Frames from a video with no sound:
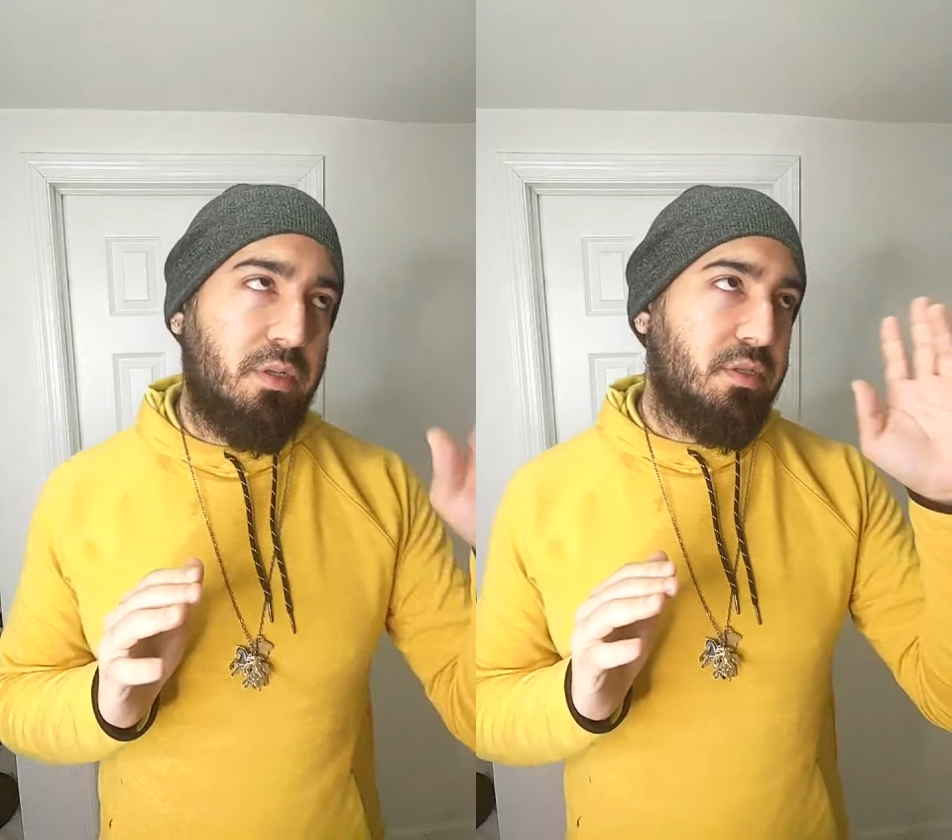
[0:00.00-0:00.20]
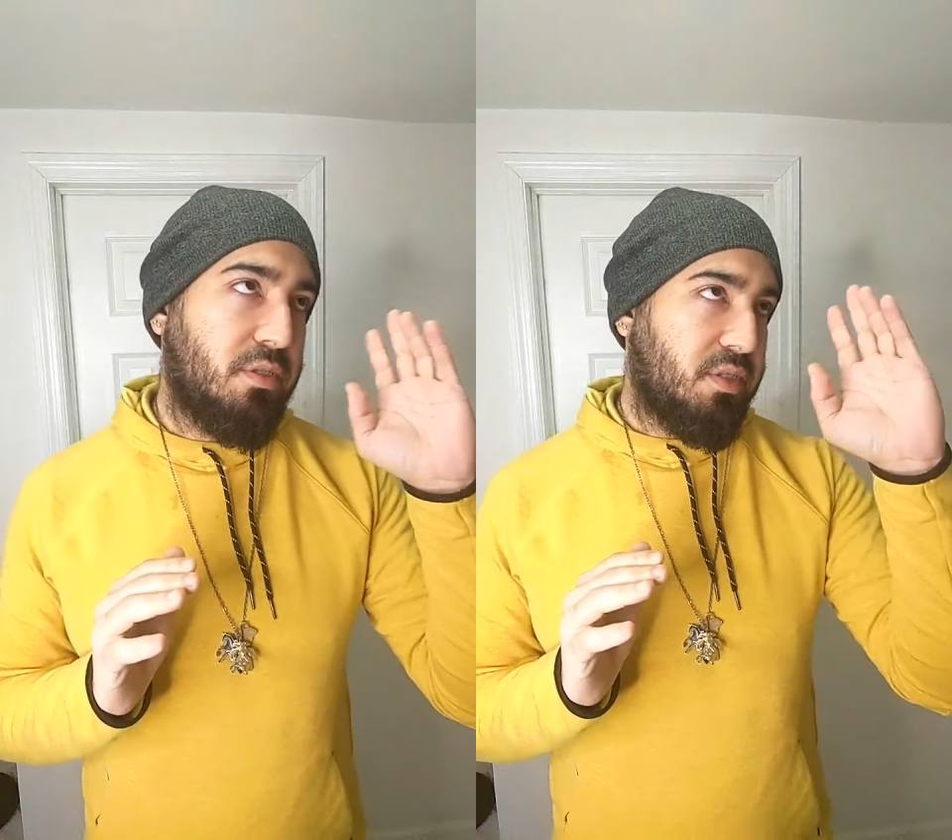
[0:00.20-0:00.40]

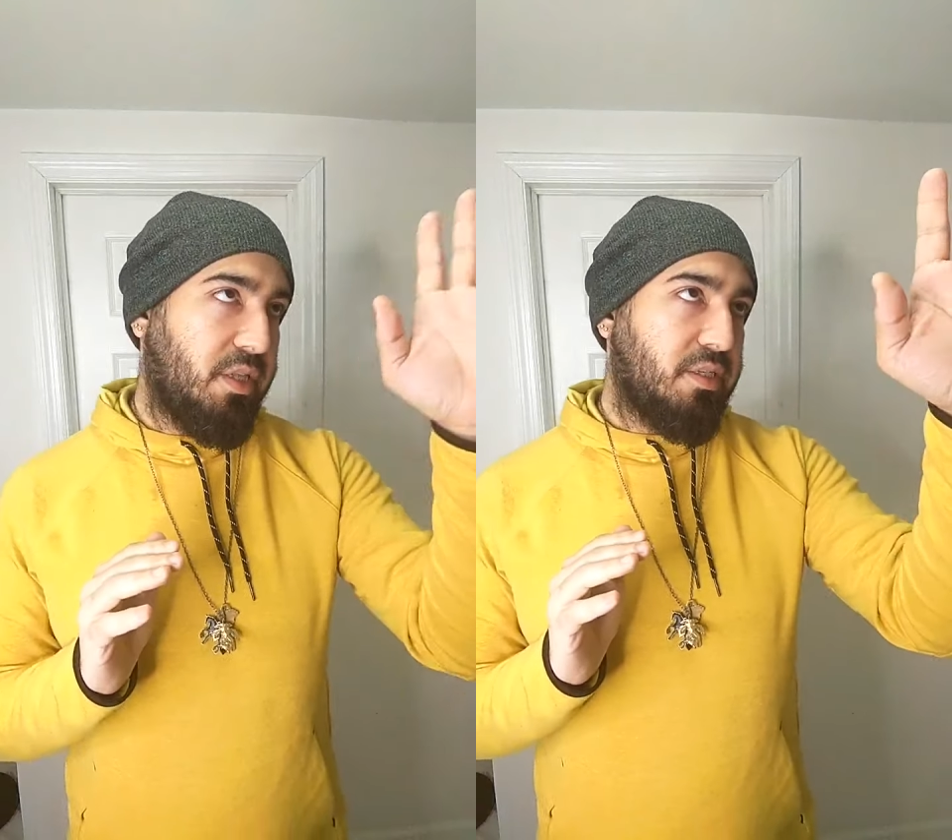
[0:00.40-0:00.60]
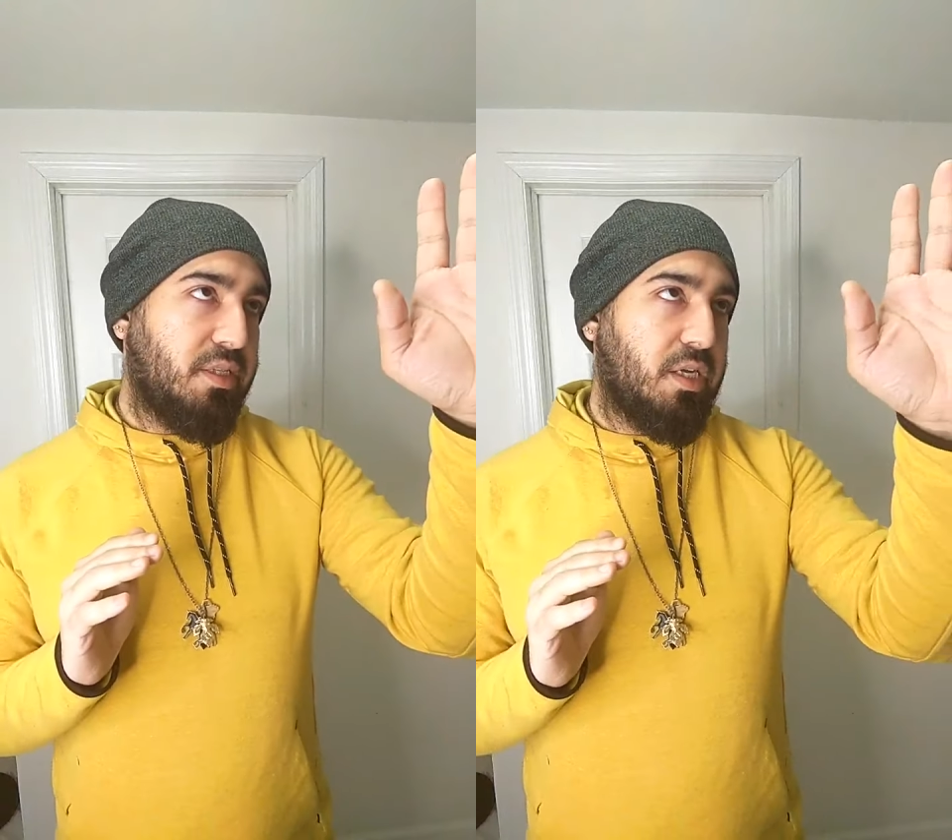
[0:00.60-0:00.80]
See the
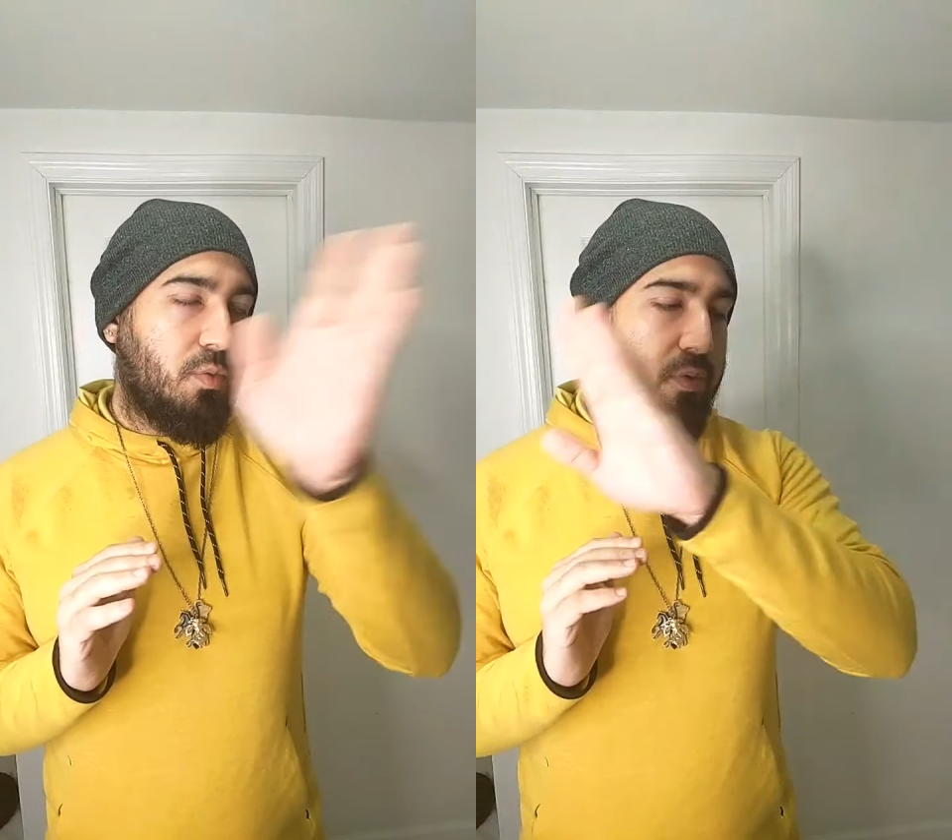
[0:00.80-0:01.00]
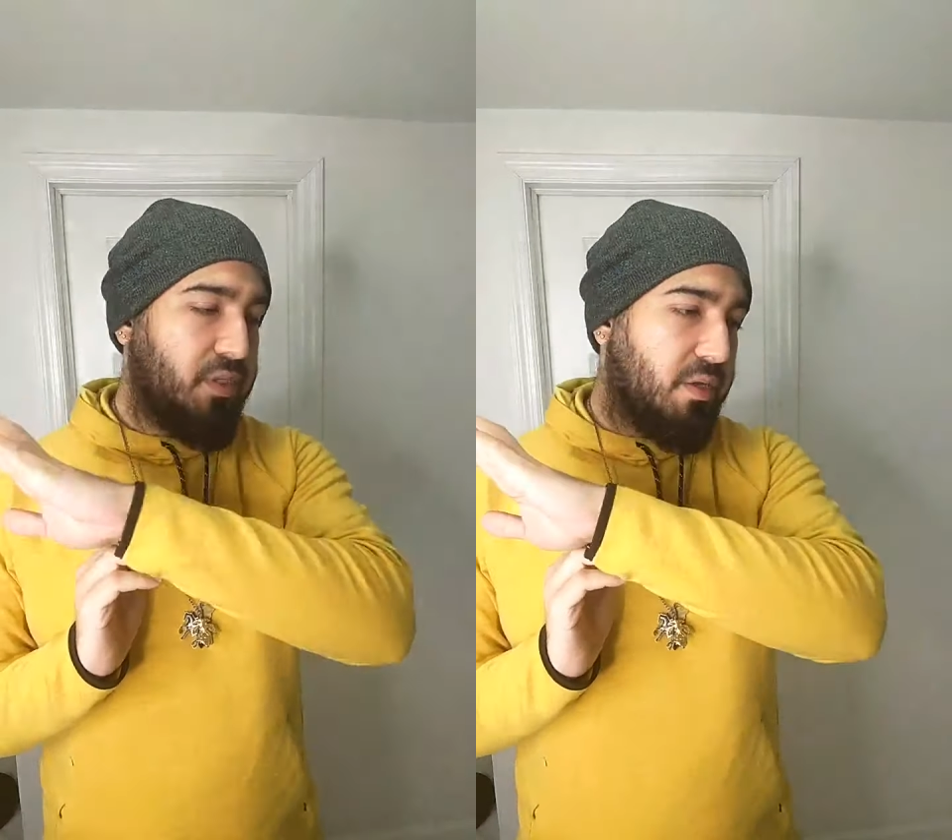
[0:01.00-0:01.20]
statue
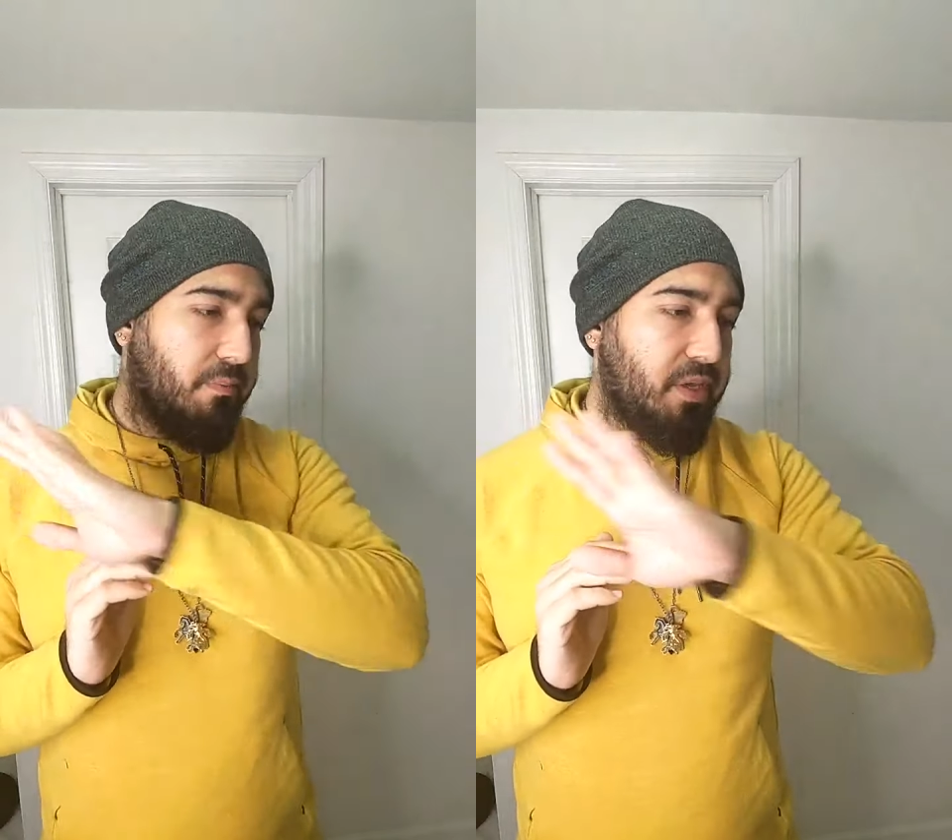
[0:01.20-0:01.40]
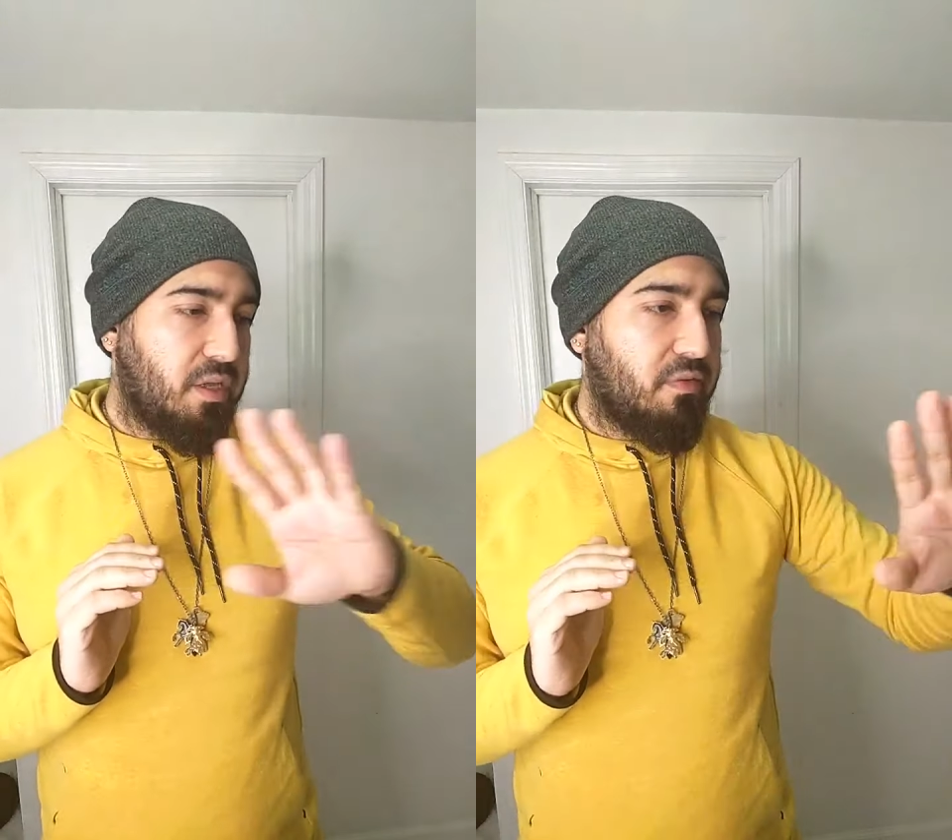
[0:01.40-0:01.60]
in the
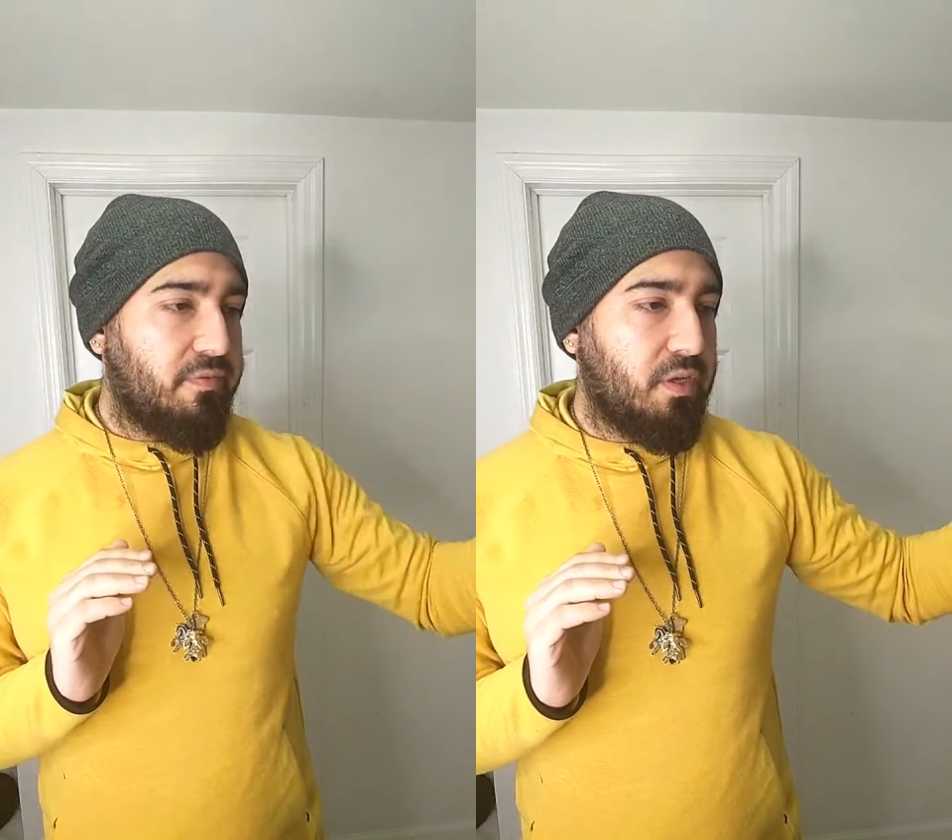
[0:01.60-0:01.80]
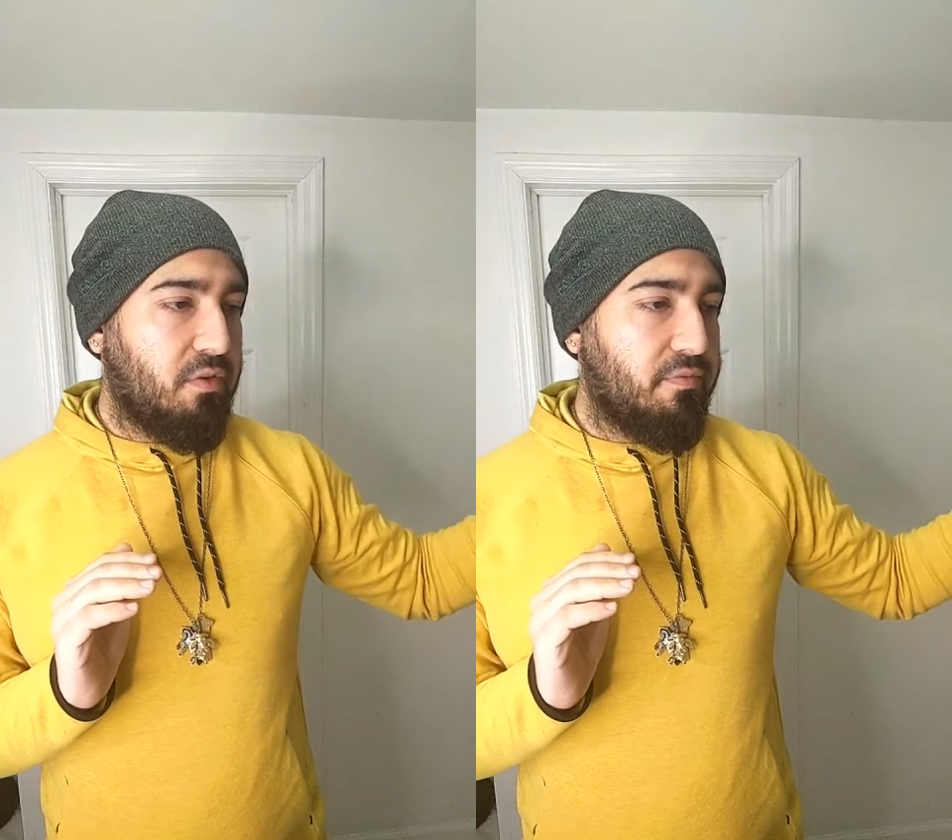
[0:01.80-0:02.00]
middle
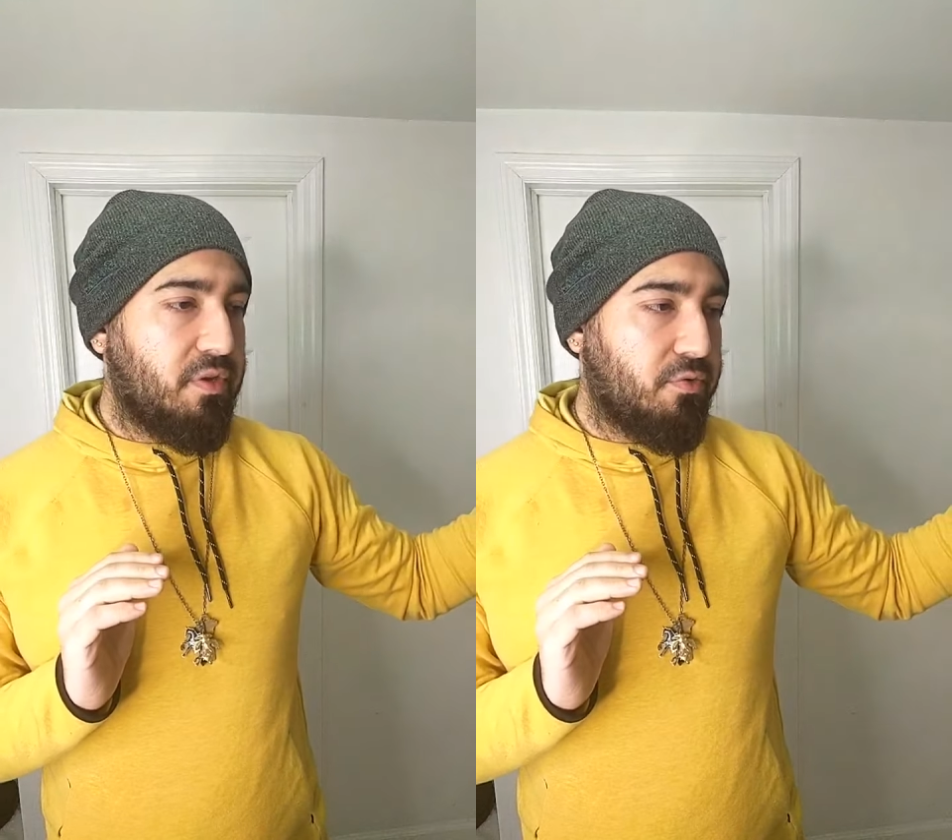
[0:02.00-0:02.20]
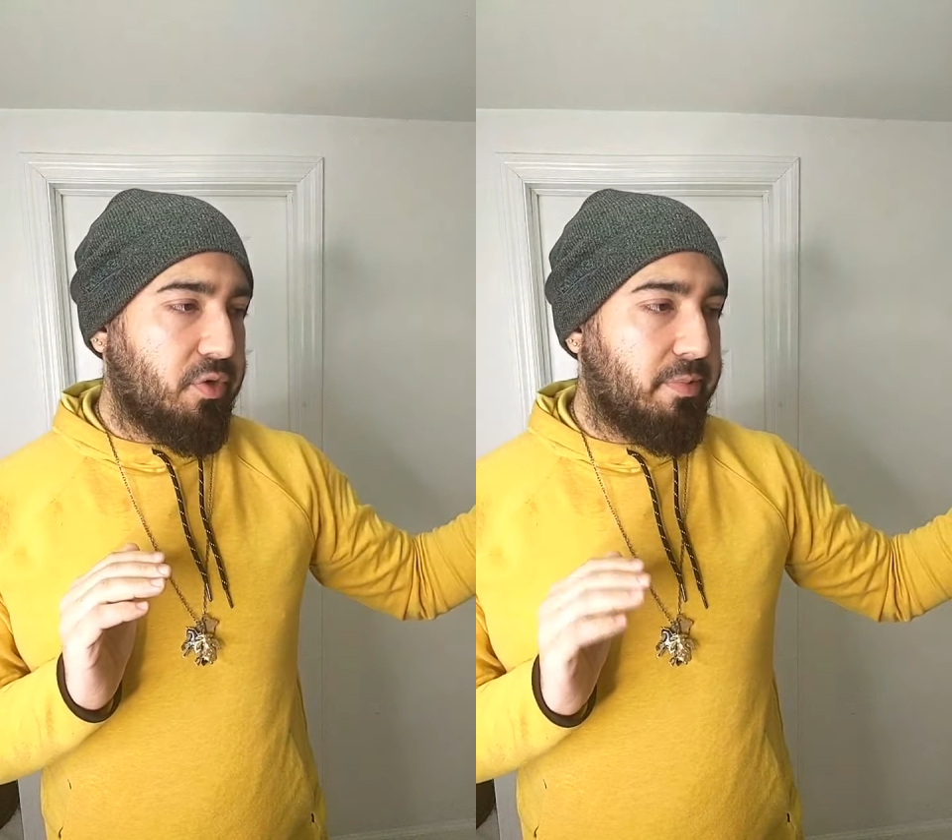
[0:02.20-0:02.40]
of the
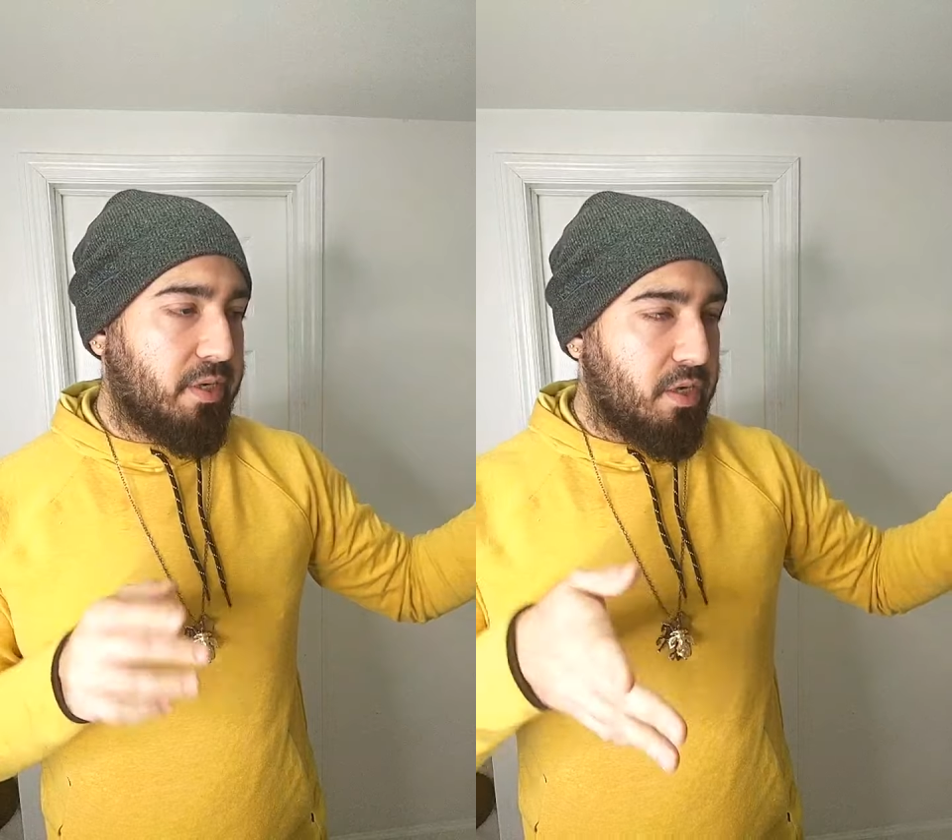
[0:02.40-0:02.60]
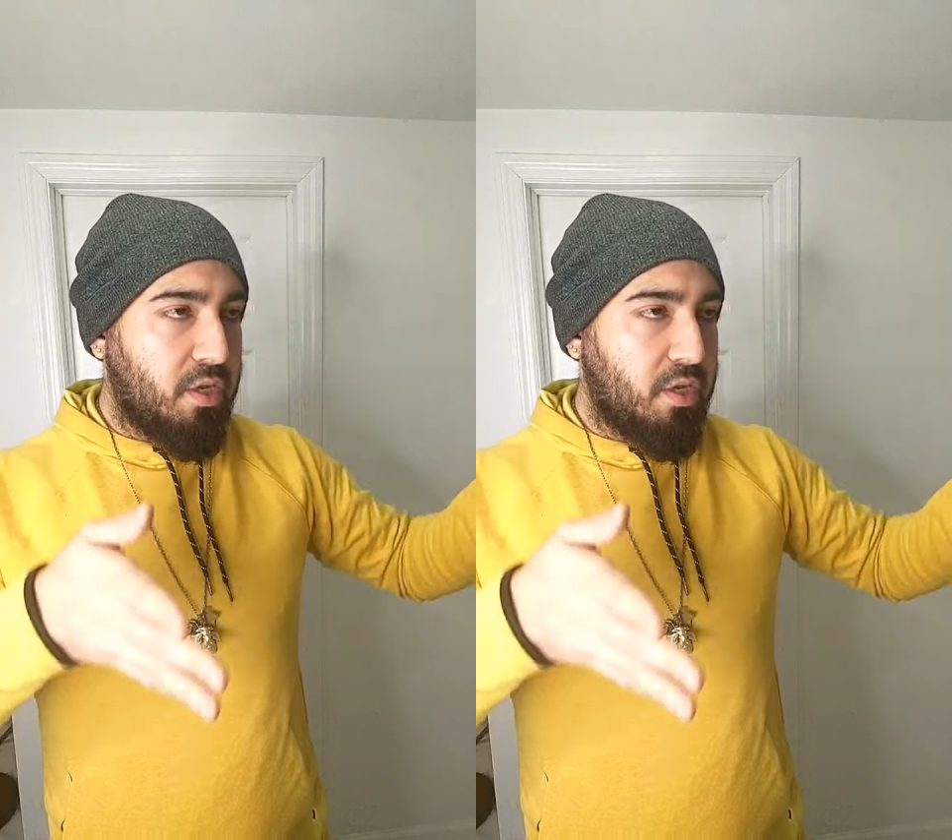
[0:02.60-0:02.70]
river,